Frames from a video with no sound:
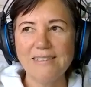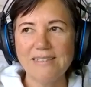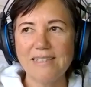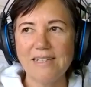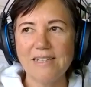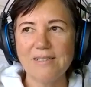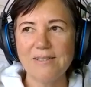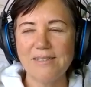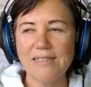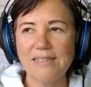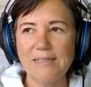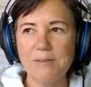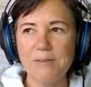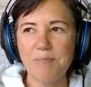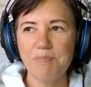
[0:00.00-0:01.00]
the
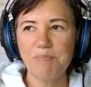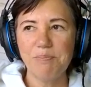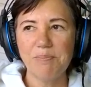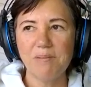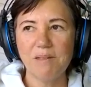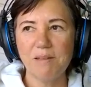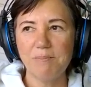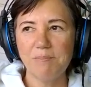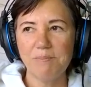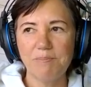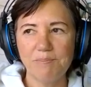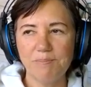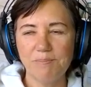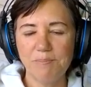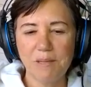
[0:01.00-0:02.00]
stories.
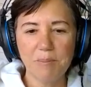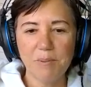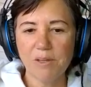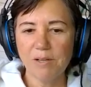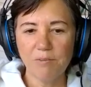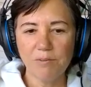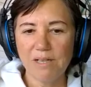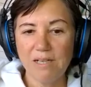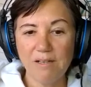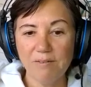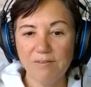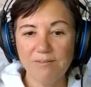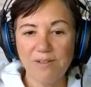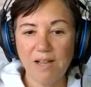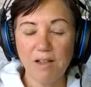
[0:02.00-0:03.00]
And then it's a
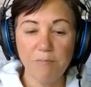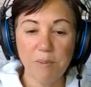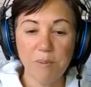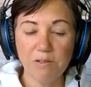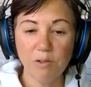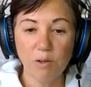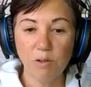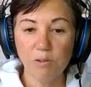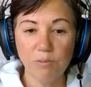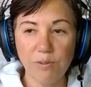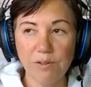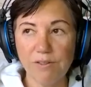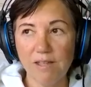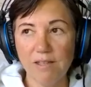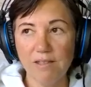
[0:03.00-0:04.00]
very short book too. It's
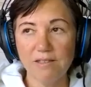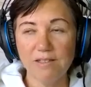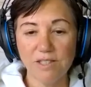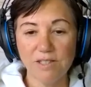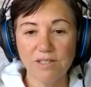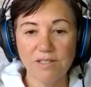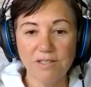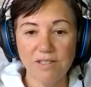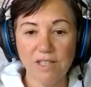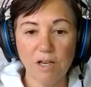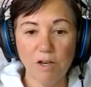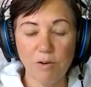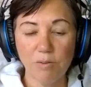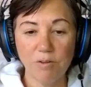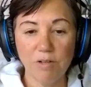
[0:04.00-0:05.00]
only 150
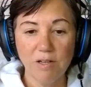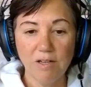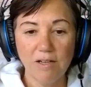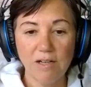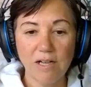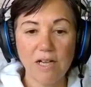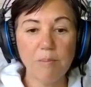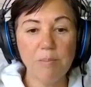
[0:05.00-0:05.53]
pages long.